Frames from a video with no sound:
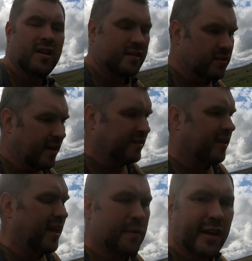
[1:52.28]
So
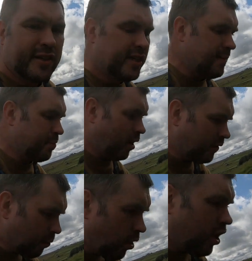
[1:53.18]
yesterday we had sheep on
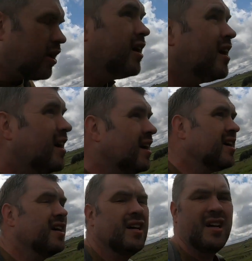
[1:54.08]
the wall,
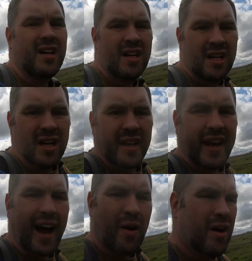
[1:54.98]
and
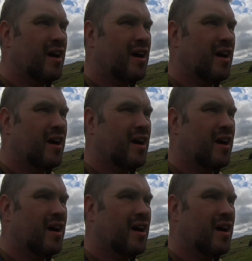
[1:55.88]
now